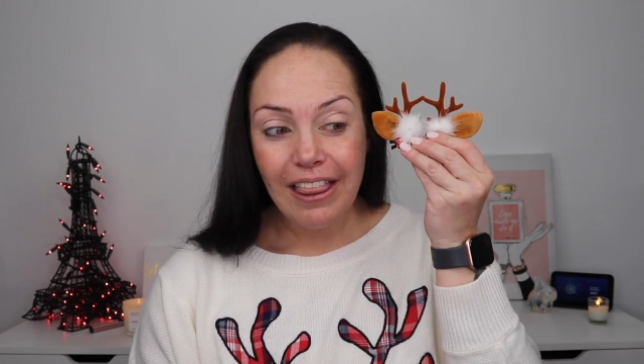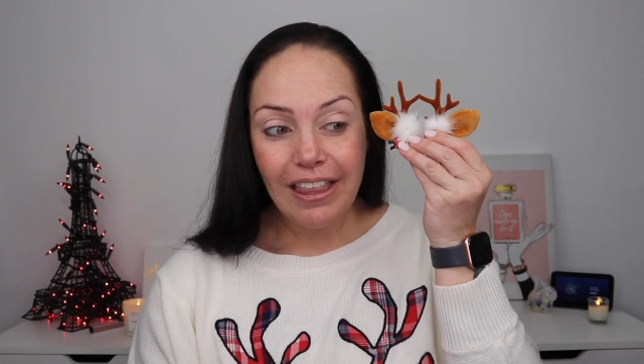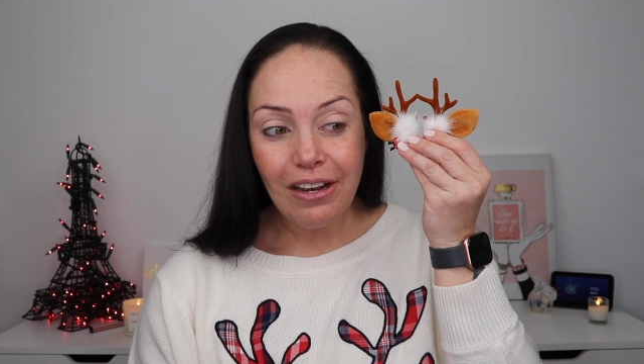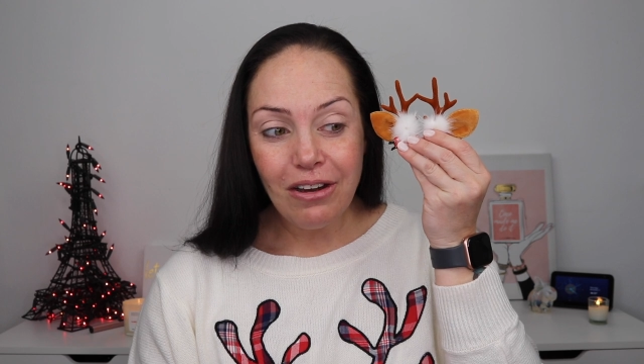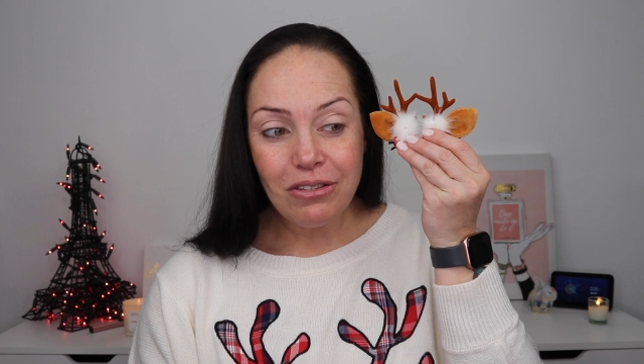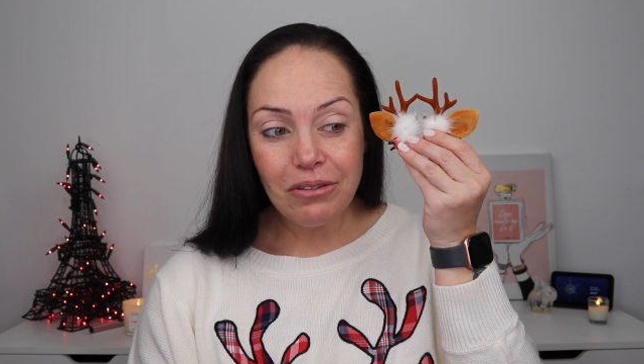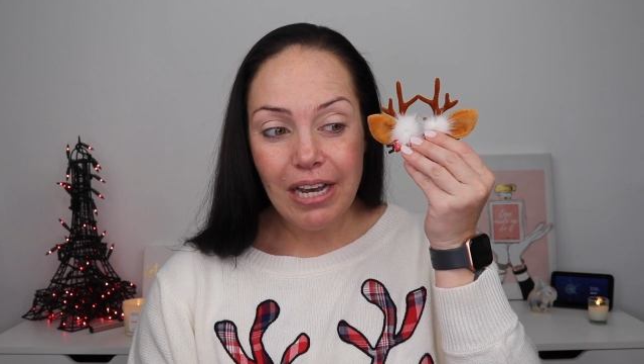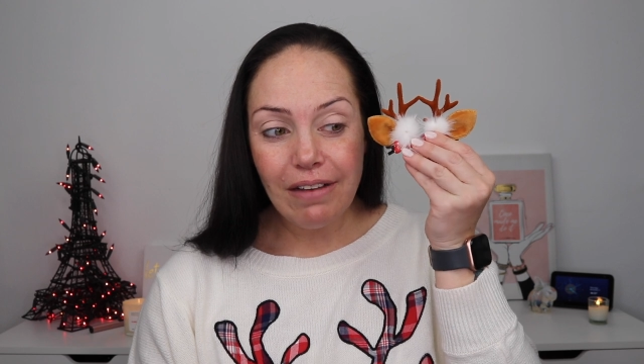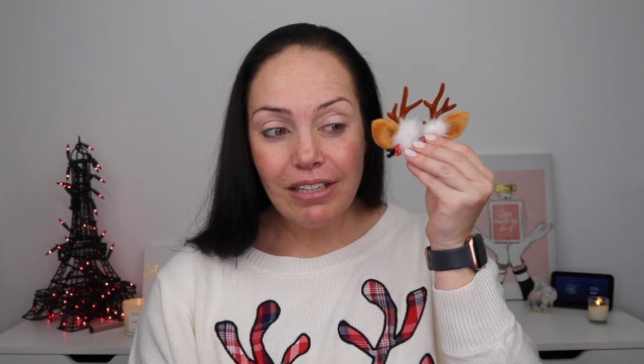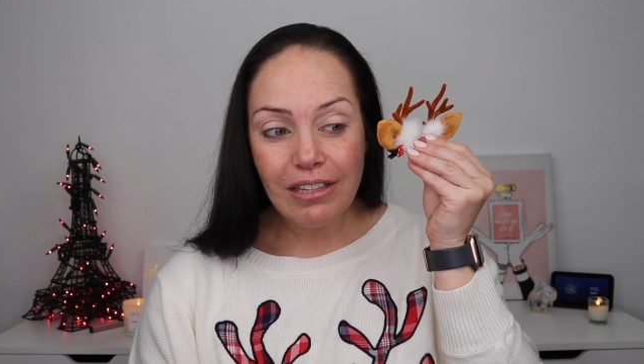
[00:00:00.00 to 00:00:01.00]
they also
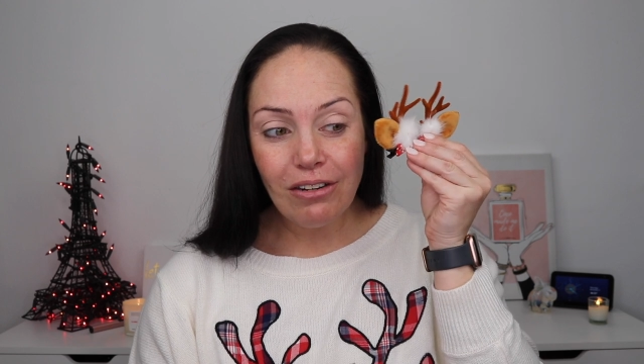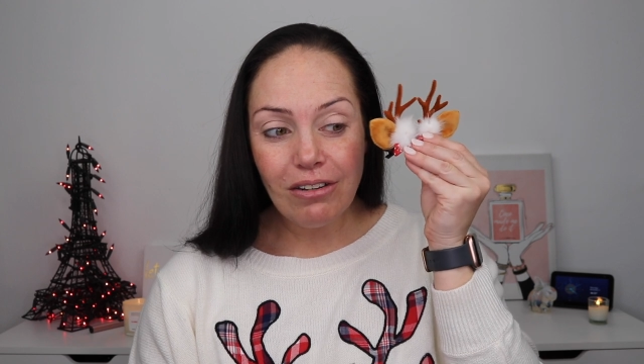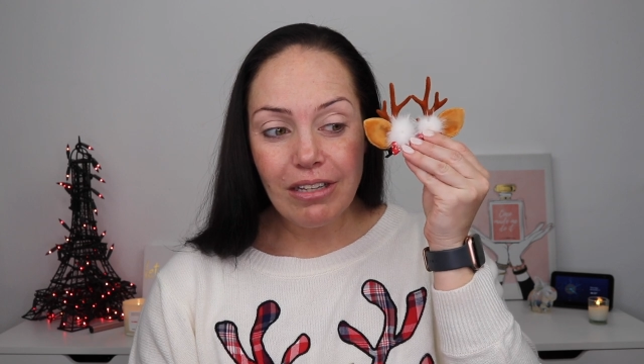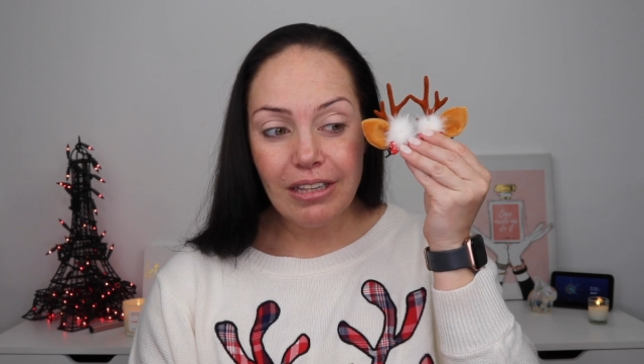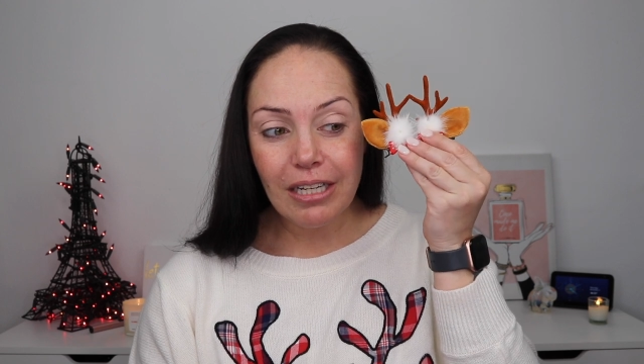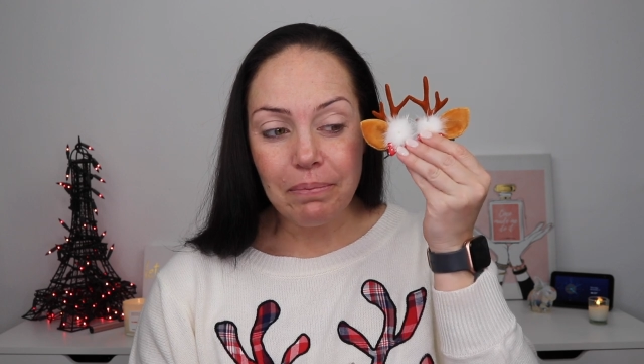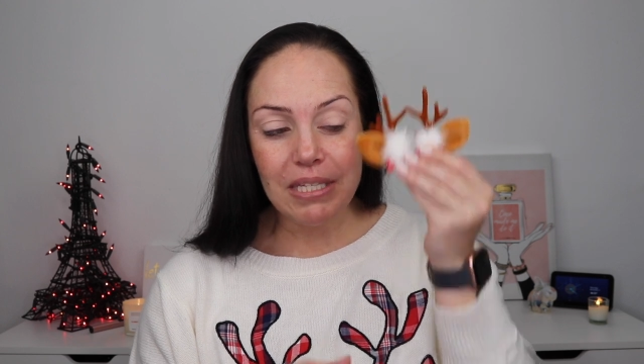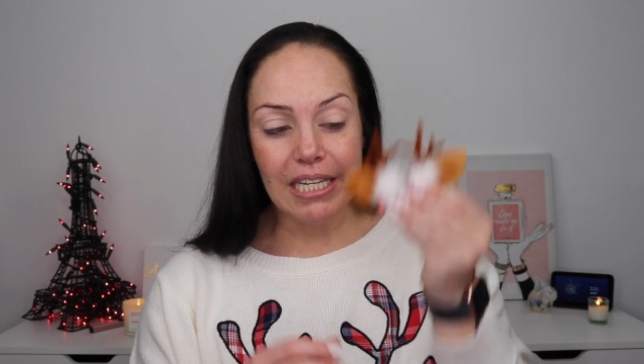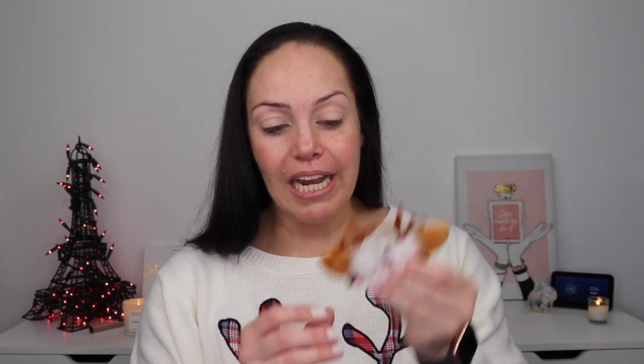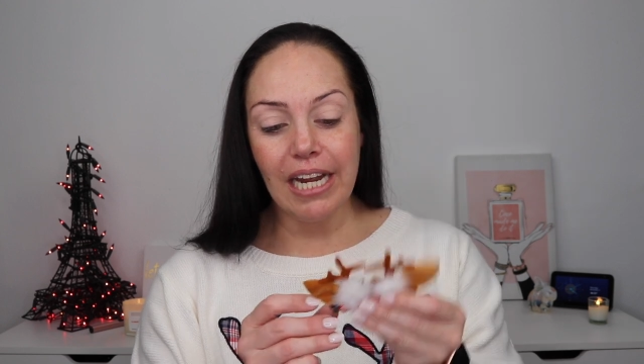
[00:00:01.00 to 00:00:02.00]
have the little
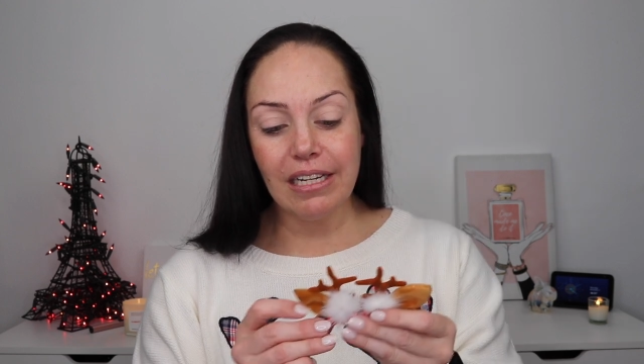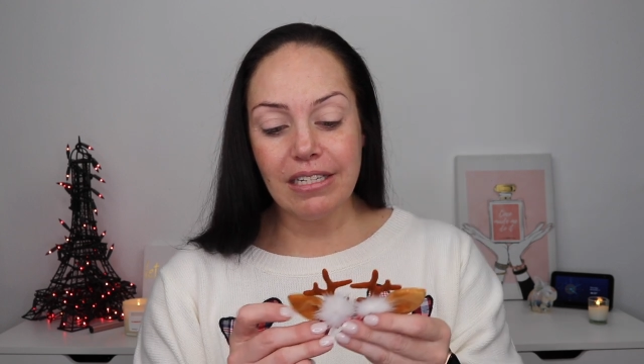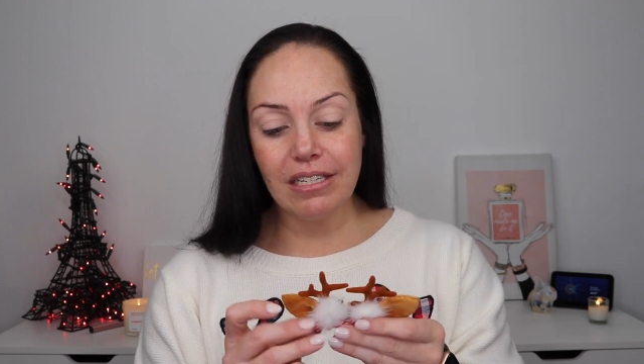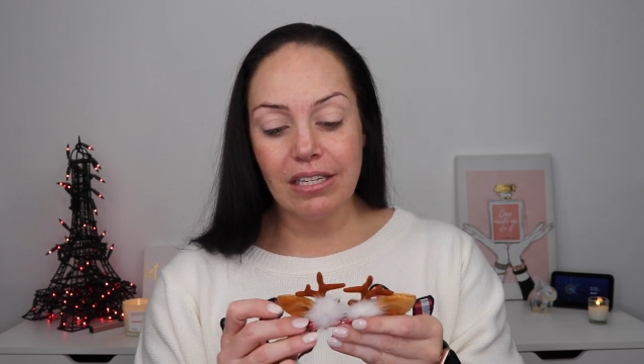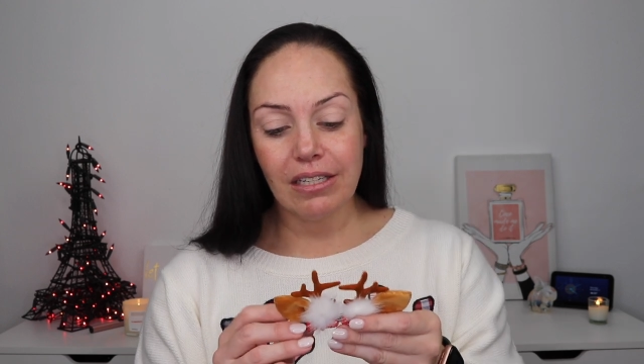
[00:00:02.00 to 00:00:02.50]
clips and